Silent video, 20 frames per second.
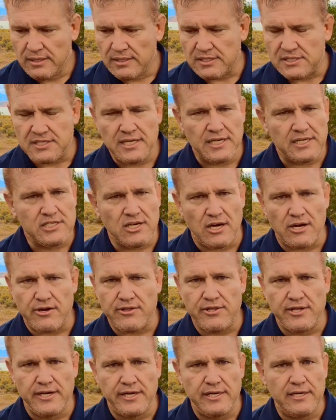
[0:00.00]
This kicks harder
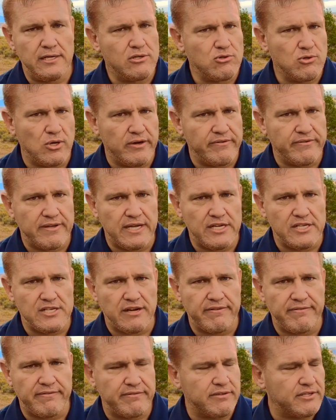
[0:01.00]
than any 12 gauge
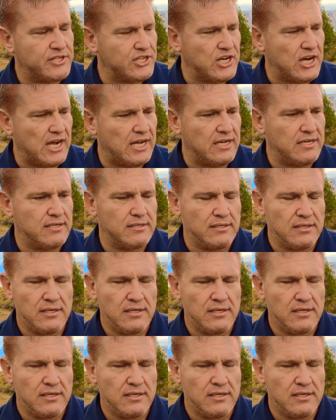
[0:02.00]
I've ever shot.